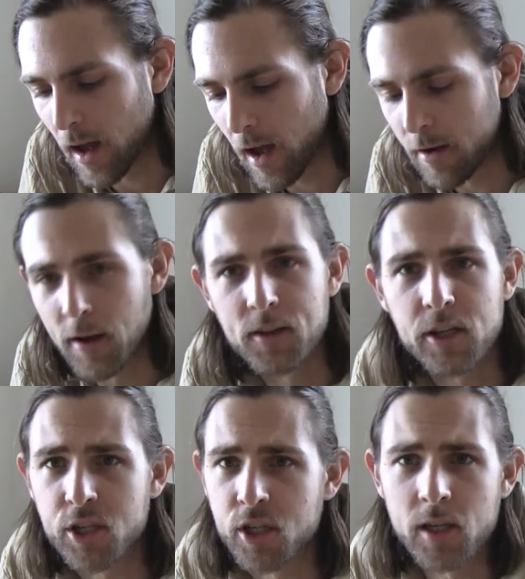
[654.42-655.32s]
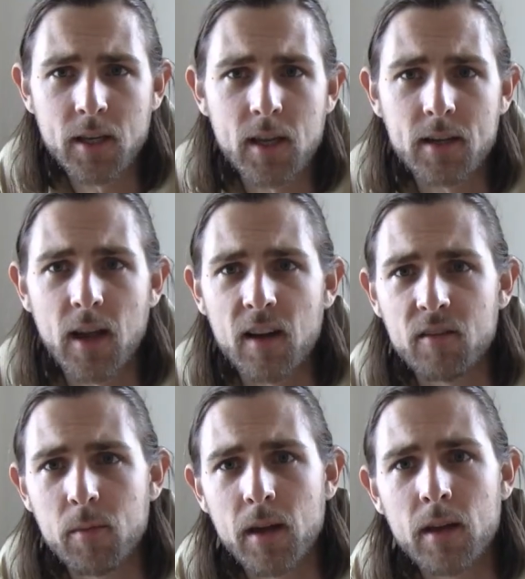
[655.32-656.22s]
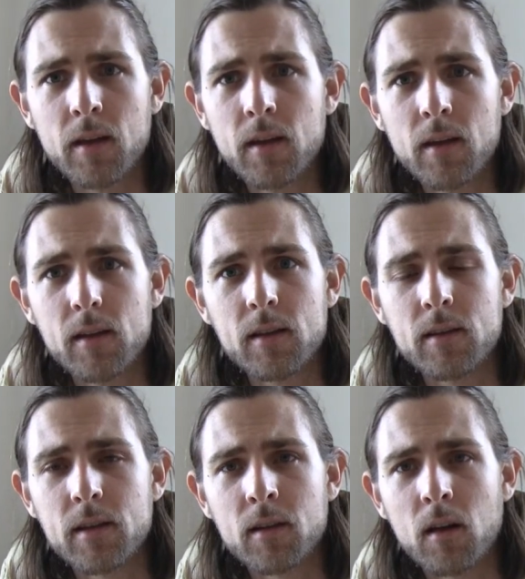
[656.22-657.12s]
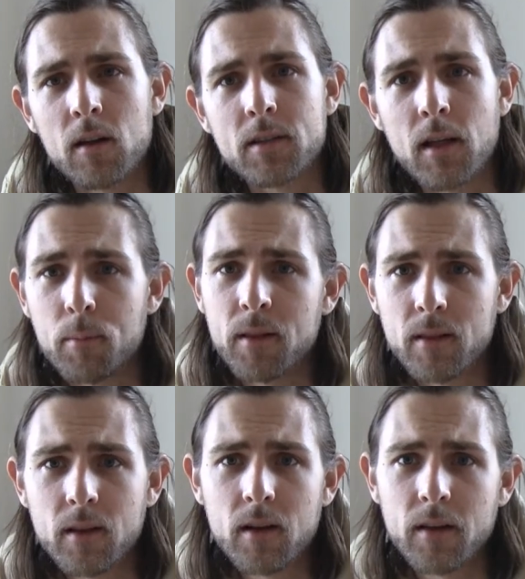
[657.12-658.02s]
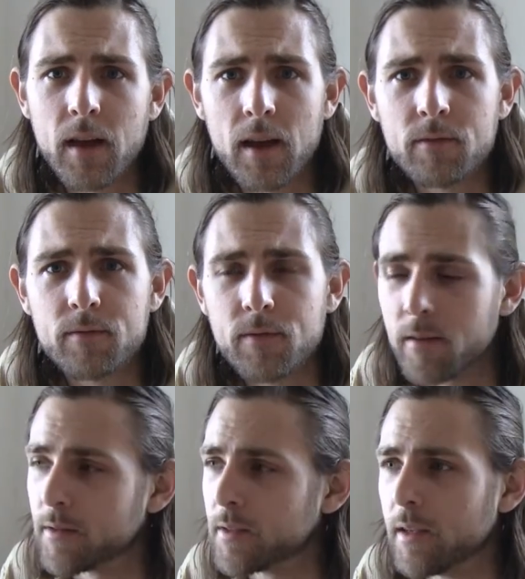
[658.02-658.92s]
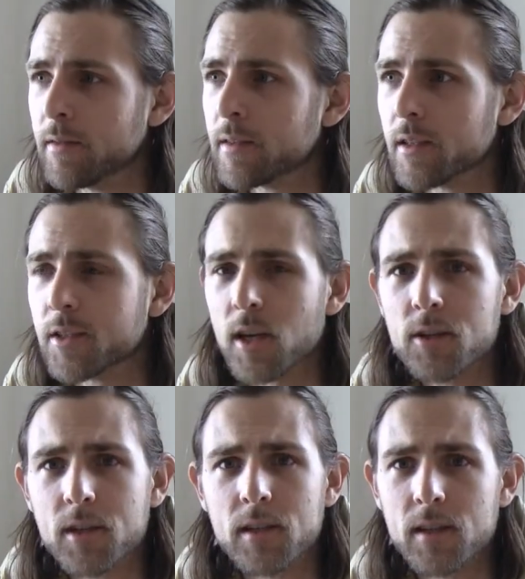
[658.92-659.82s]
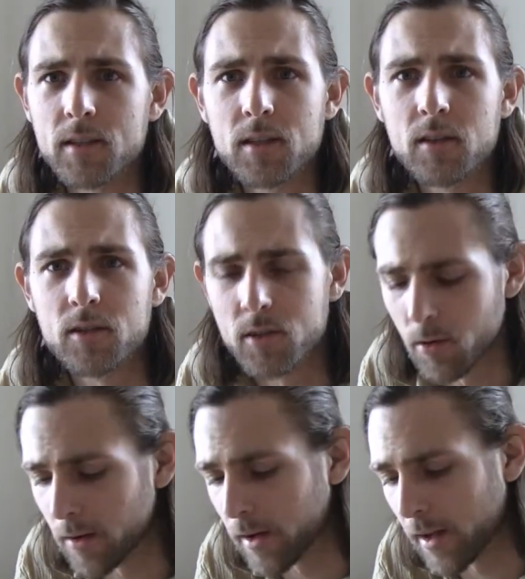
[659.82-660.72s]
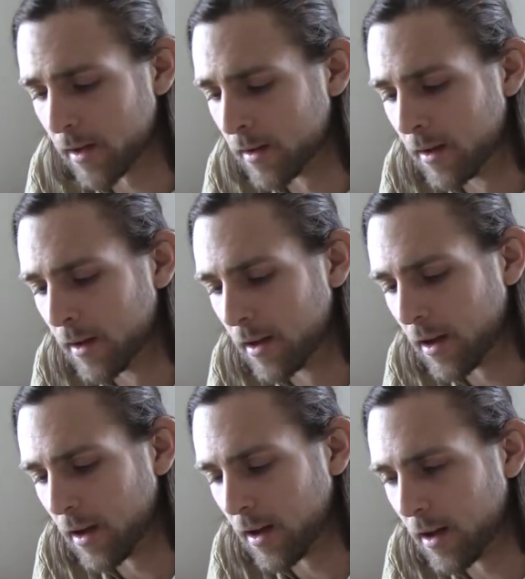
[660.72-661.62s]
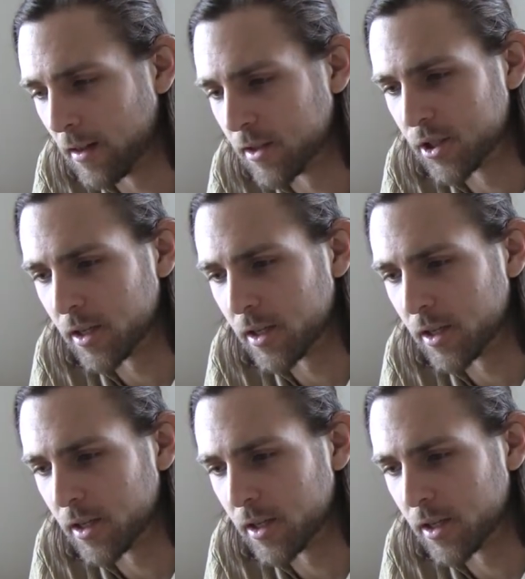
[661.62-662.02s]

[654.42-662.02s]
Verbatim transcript: I ah, had the shit kicked out of me. In, in all honesty, I mean, literally, I have was even assaulted, and that's another story. And uh, this